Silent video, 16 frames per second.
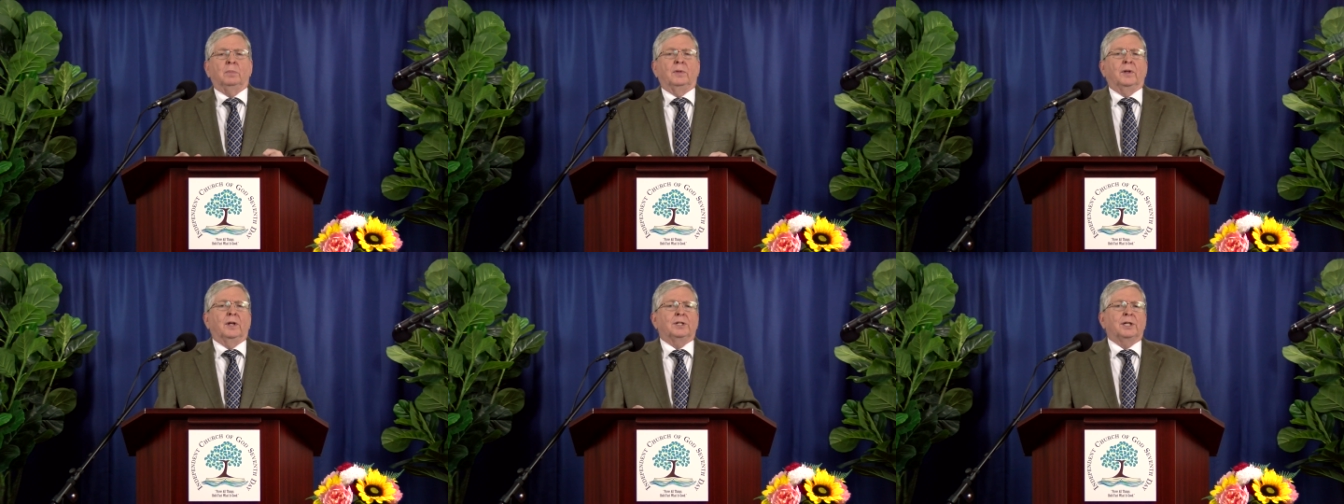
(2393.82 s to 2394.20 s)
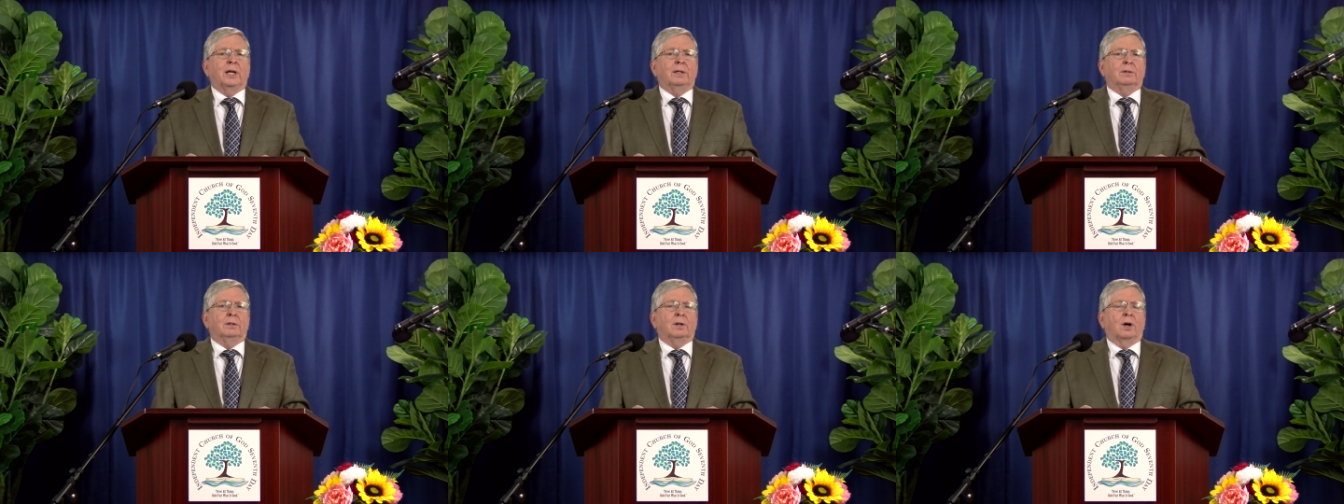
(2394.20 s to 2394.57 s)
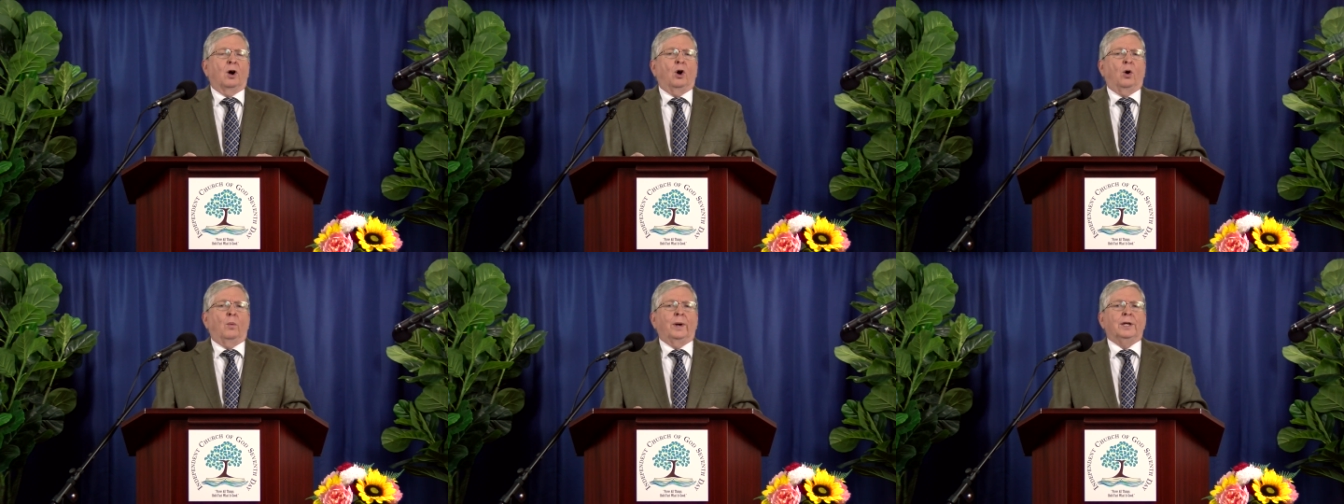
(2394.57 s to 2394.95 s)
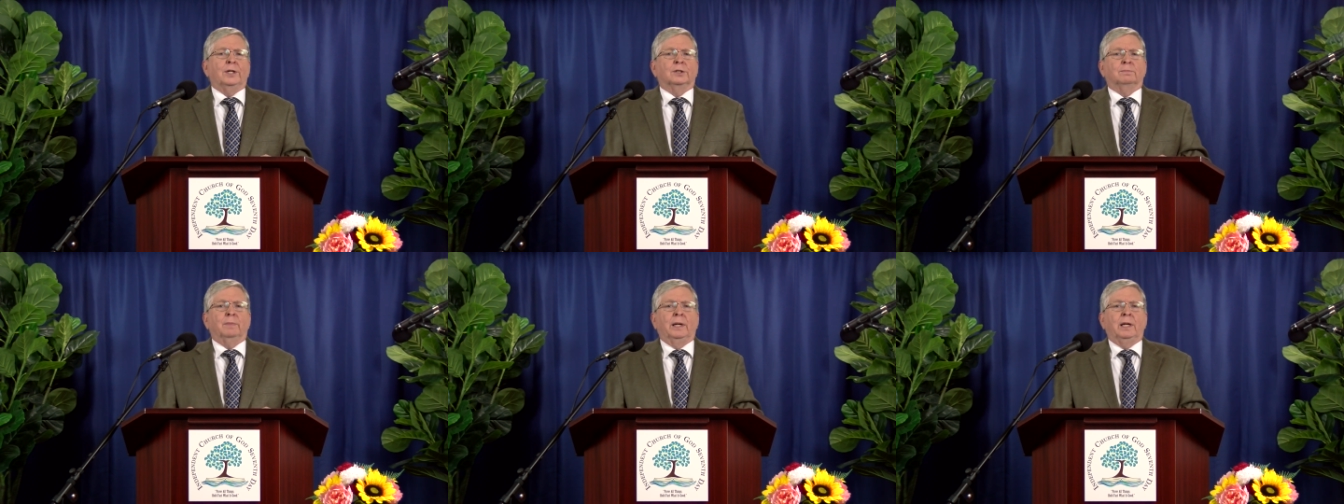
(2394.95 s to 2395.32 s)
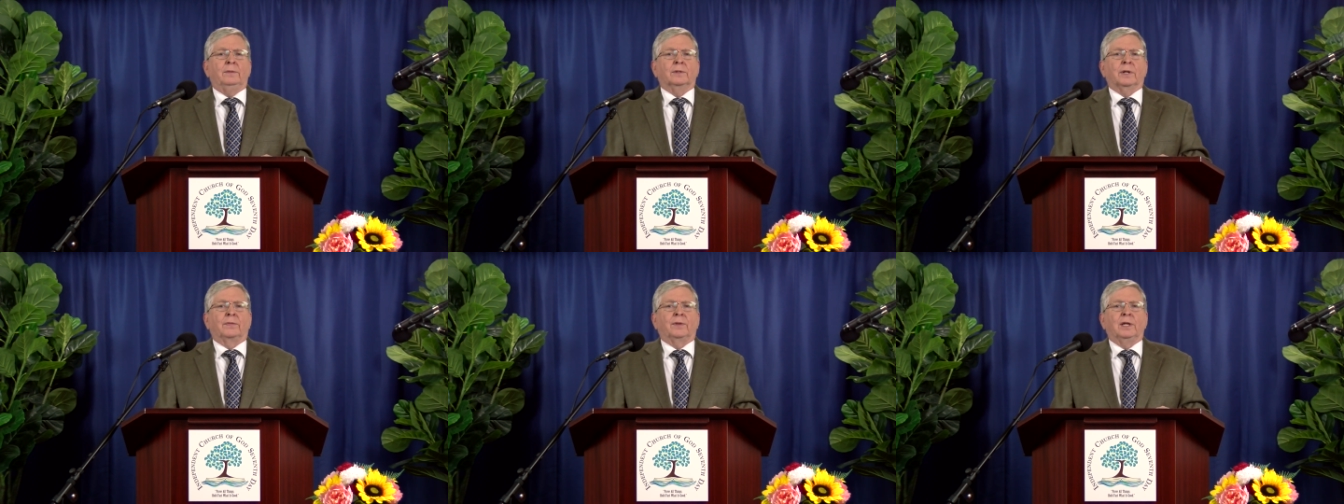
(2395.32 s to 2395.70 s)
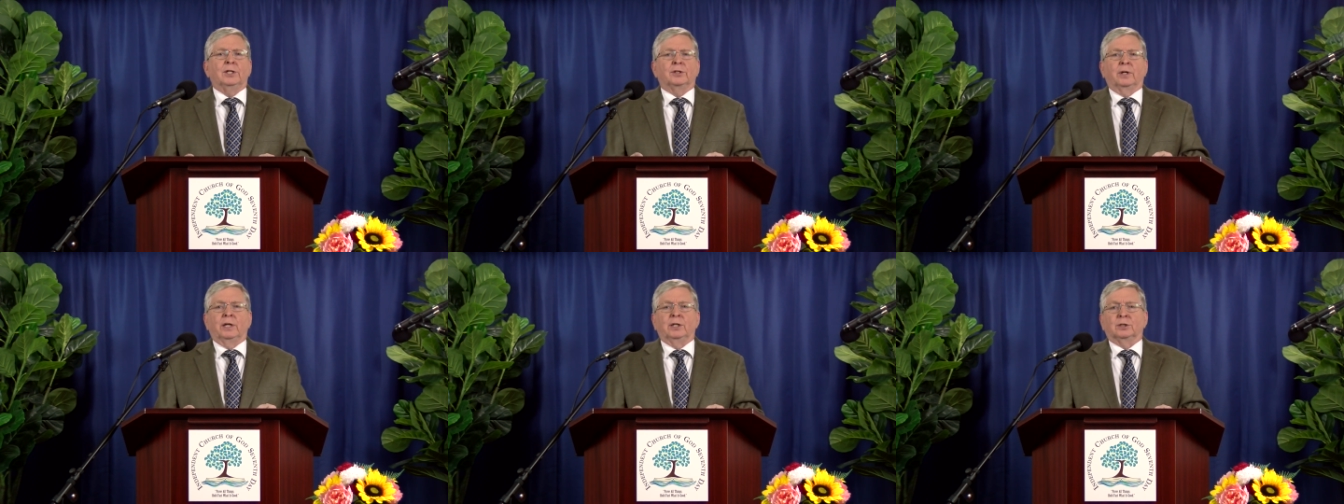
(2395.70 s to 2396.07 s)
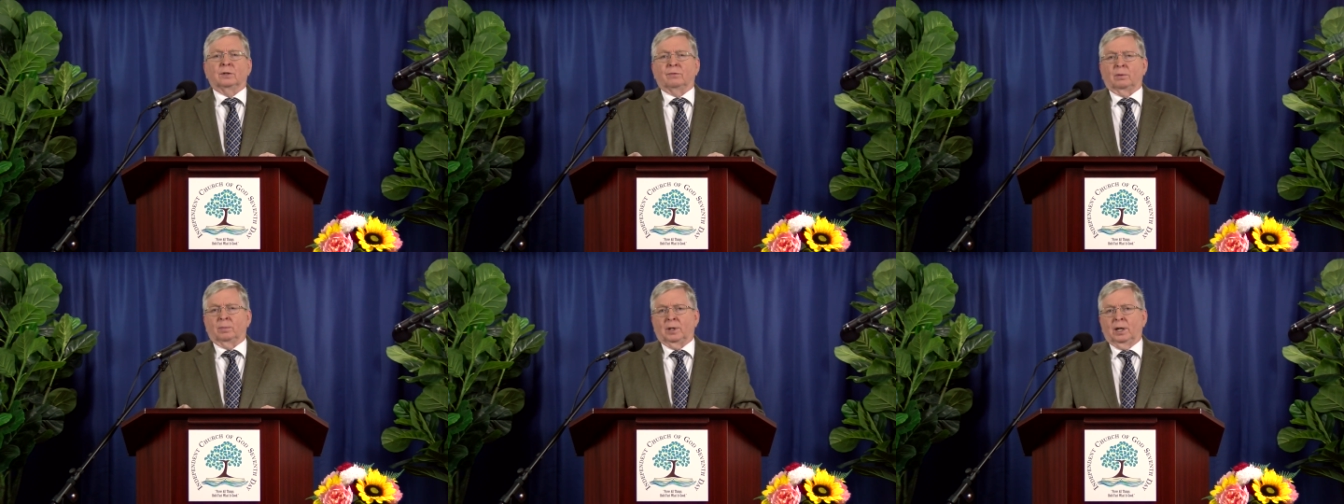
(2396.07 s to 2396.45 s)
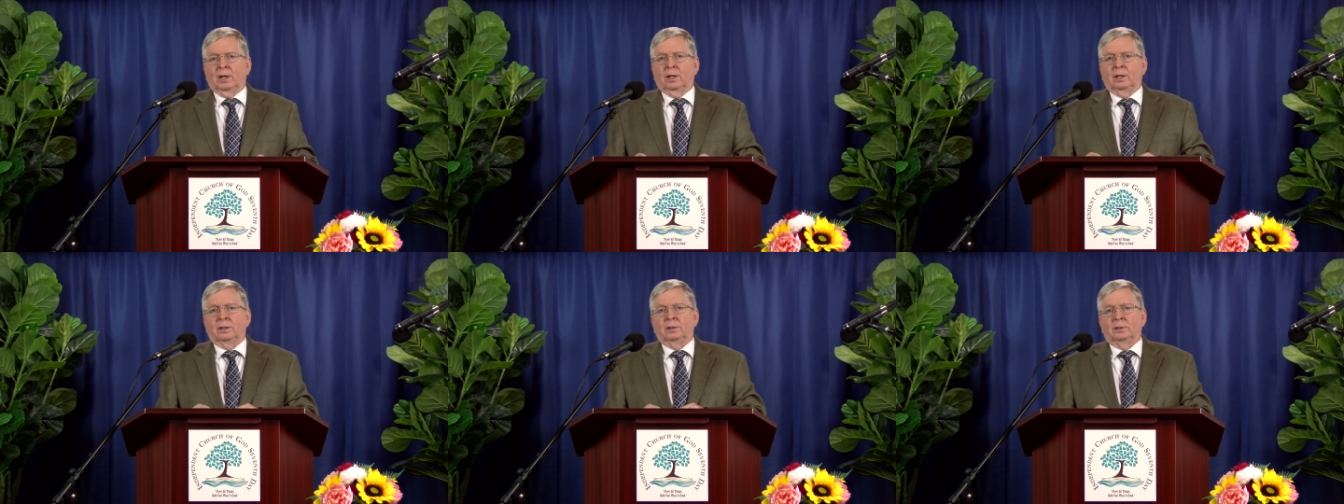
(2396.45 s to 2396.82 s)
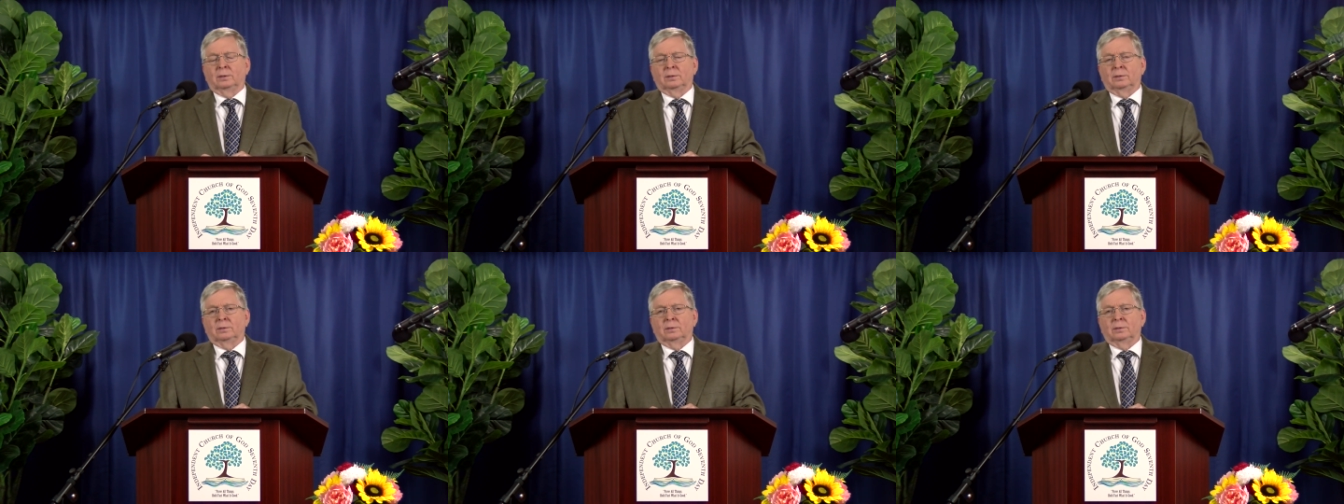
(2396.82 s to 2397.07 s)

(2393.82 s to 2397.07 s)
But does that always mean that these things are from God?